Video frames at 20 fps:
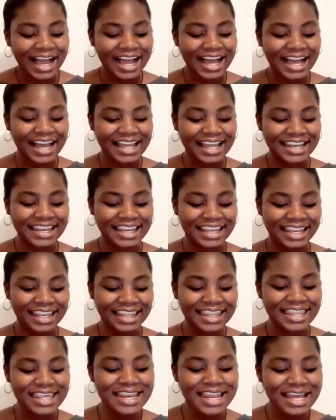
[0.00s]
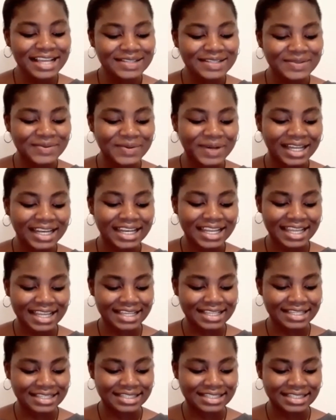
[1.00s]
And the next one
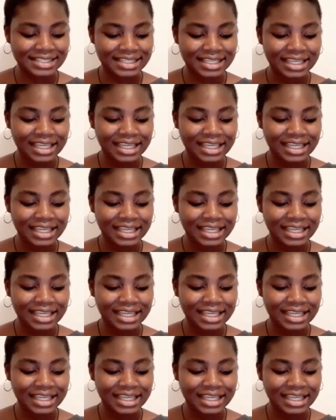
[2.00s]
is,